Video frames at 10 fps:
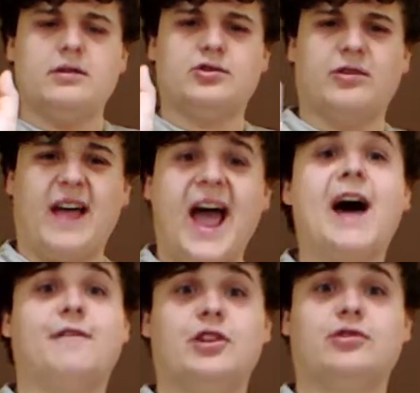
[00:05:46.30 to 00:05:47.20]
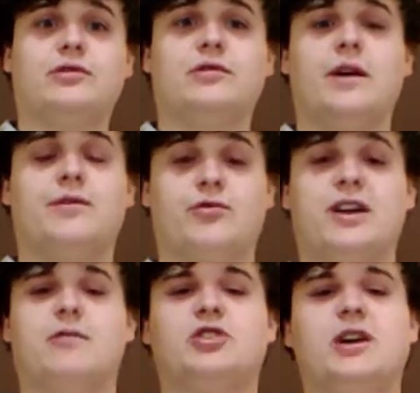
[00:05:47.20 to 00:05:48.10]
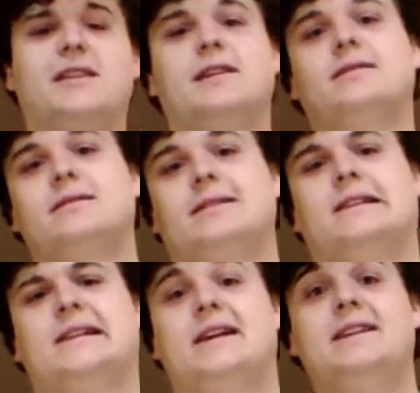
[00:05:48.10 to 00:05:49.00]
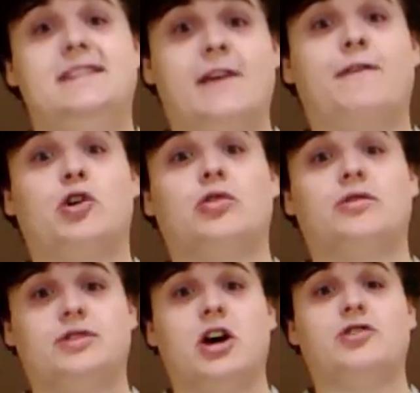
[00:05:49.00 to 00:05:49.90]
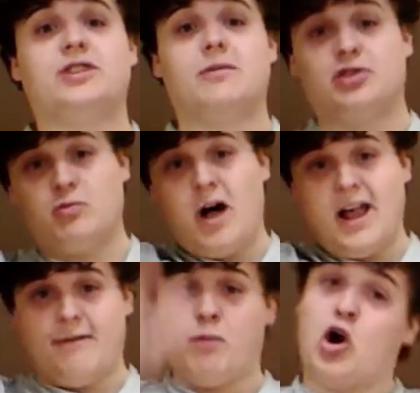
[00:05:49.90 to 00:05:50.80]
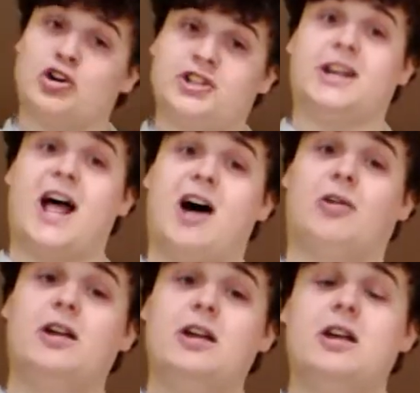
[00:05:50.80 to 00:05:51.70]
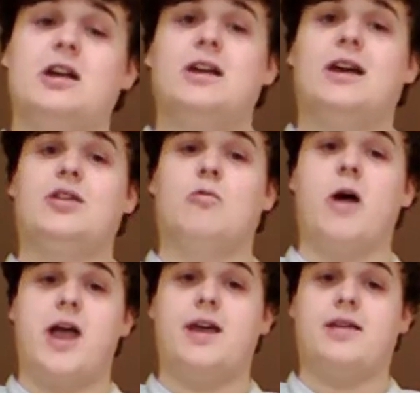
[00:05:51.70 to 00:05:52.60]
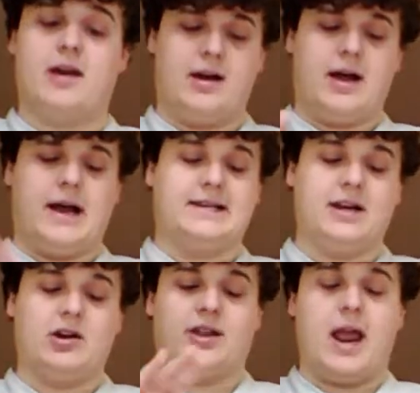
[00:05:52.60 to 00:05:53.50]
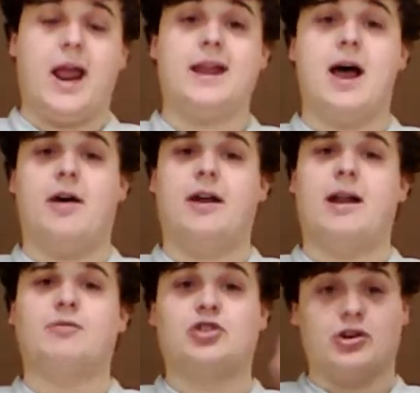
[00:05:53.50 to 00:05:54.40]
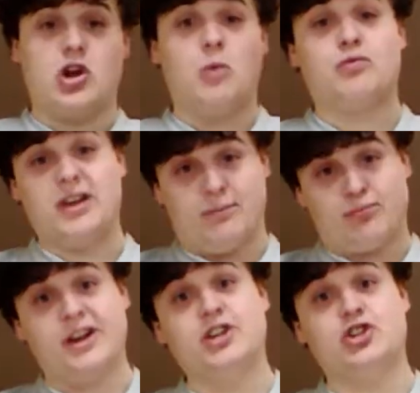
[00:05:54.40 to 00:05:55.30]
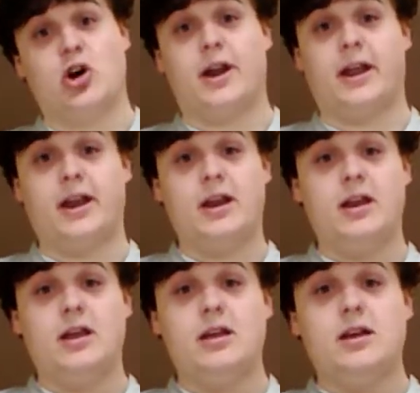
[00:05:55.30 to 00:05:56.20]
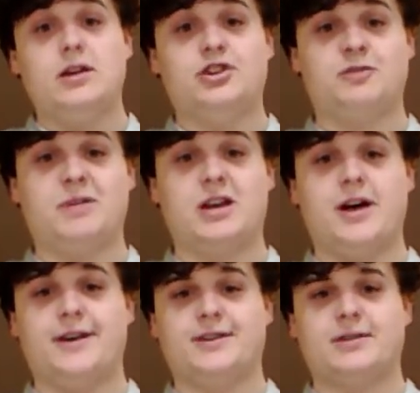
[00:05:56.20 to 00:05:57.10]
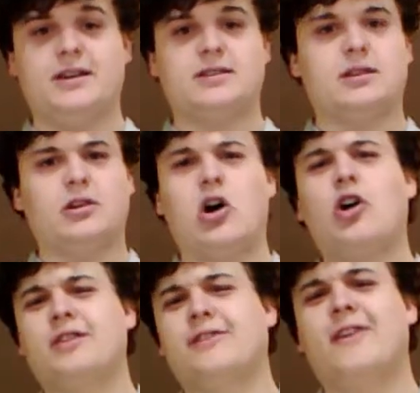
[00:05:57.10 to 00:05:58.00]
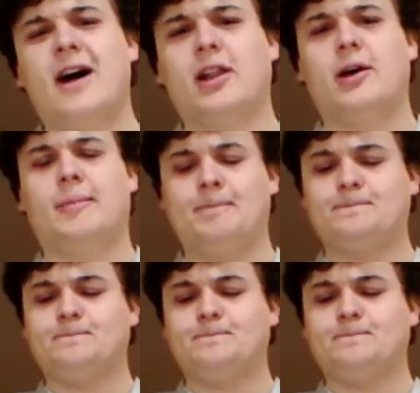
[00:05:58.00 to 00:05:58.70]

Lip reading: sort of half of the reading, which I think is difficult to understand, which is why I've parsed it out in the way that I did on the handout. And I'm just going to go pretty abridged on it, just because it's a little hard to follow.